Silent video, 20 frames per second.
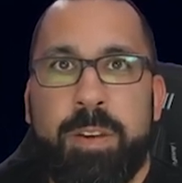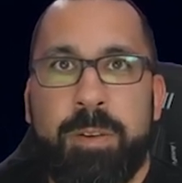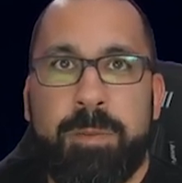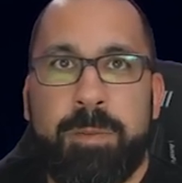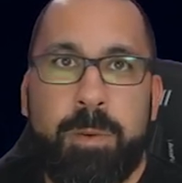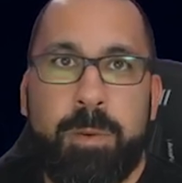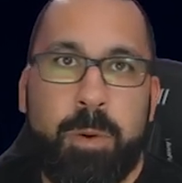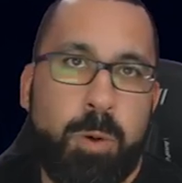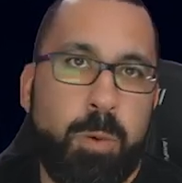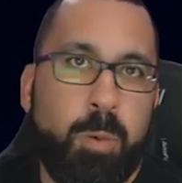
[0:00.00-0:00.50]

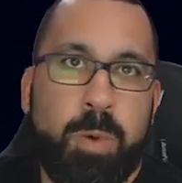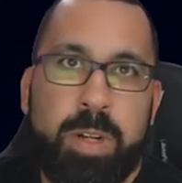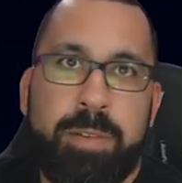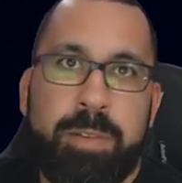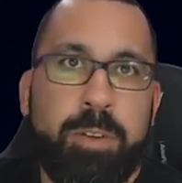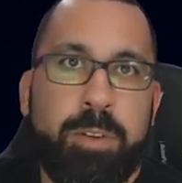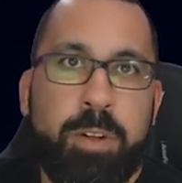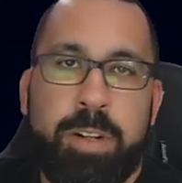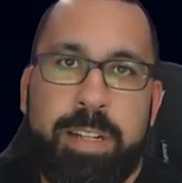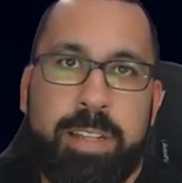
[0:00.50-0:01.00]
for
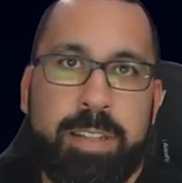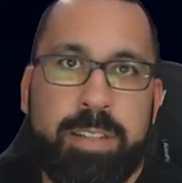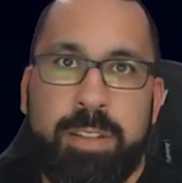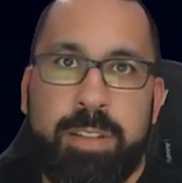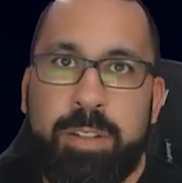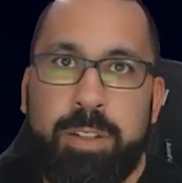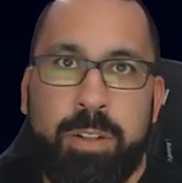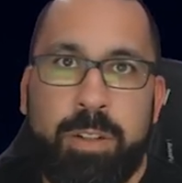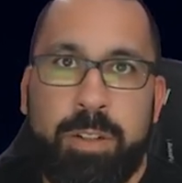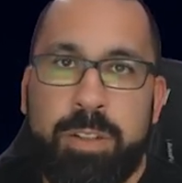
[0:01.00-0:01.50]
whatever it is
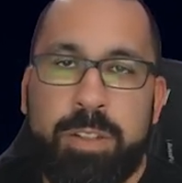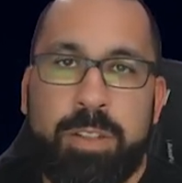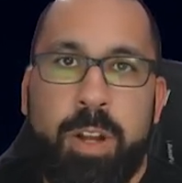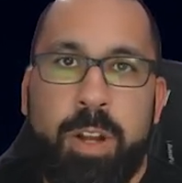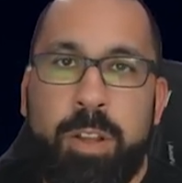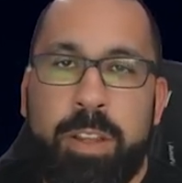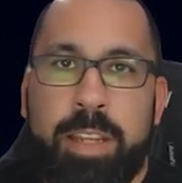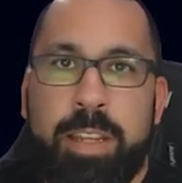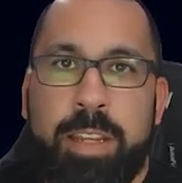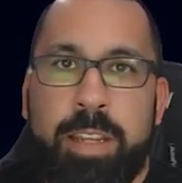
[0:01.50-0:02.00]
that you're
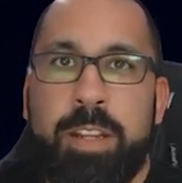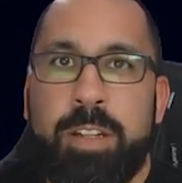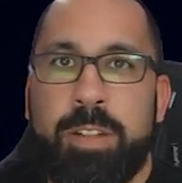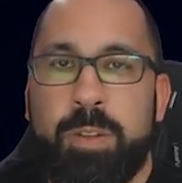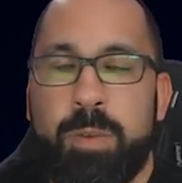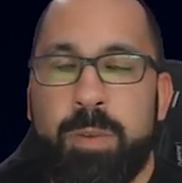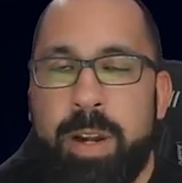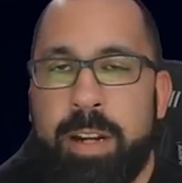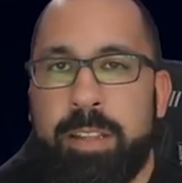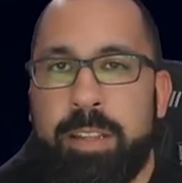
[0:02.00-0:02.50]
installing
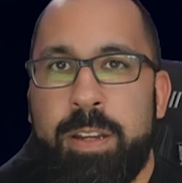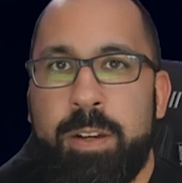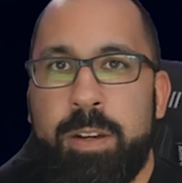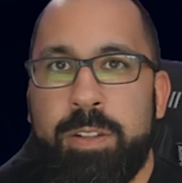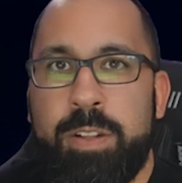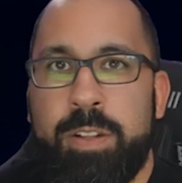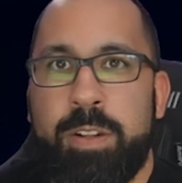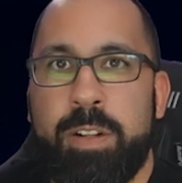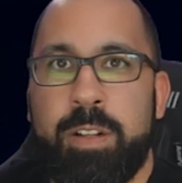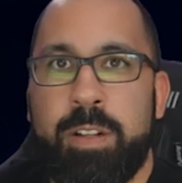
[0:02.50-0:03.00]
directly
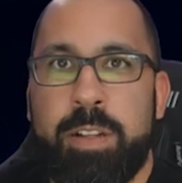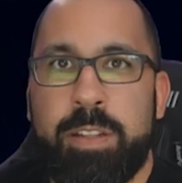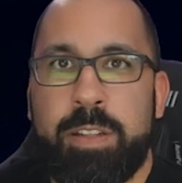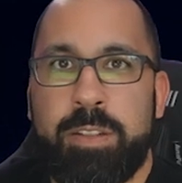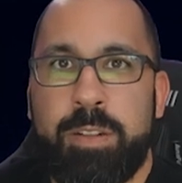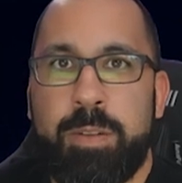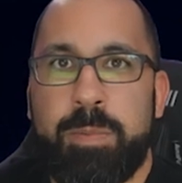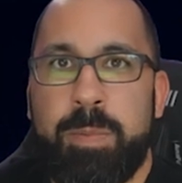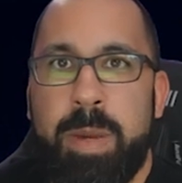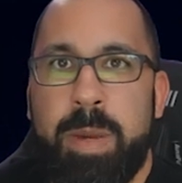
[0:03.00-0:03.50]
onto your
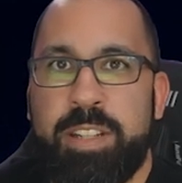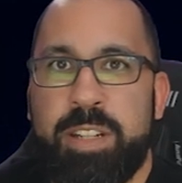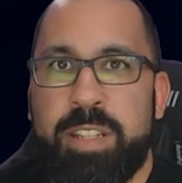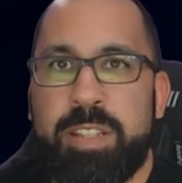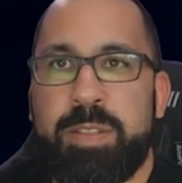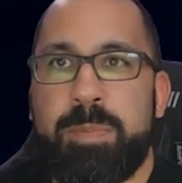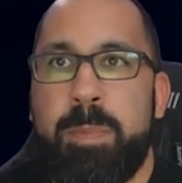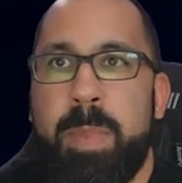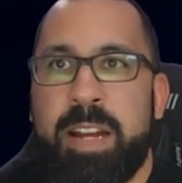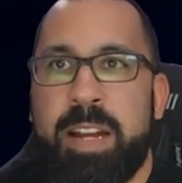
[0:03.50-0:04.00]
cluster by
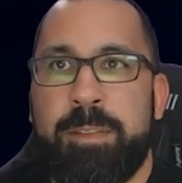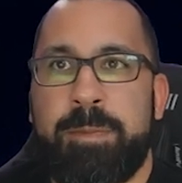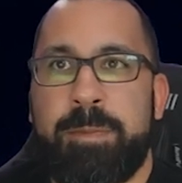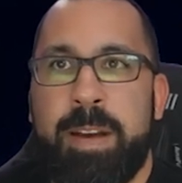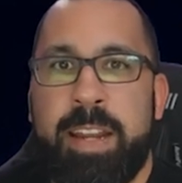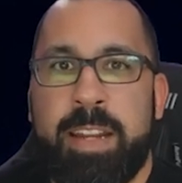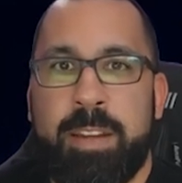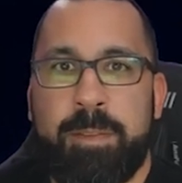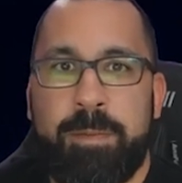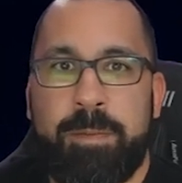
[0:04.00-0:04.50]
just
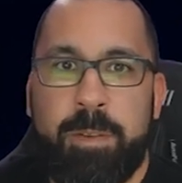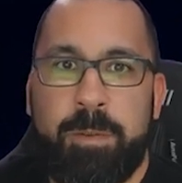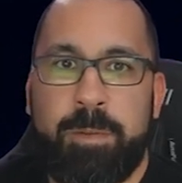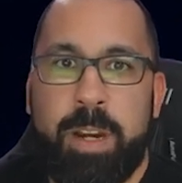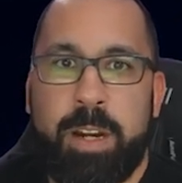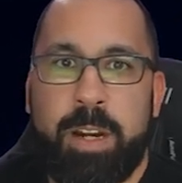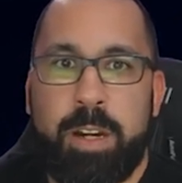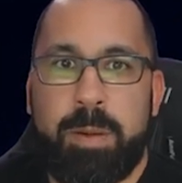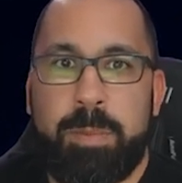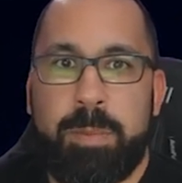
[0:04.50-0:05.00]
modifying a few
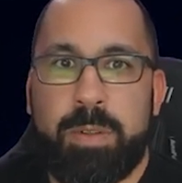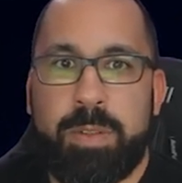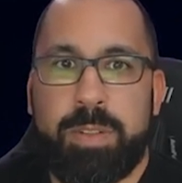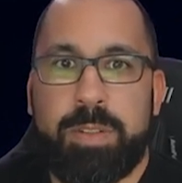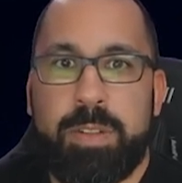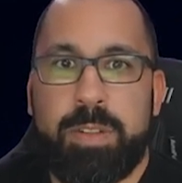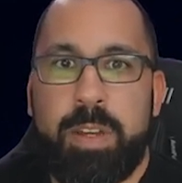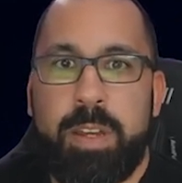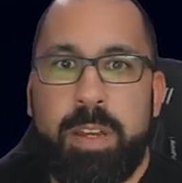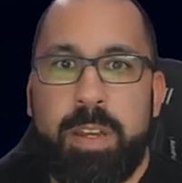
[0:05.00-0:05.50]

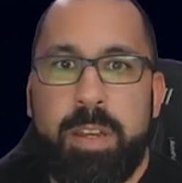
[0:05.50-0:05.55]
variables.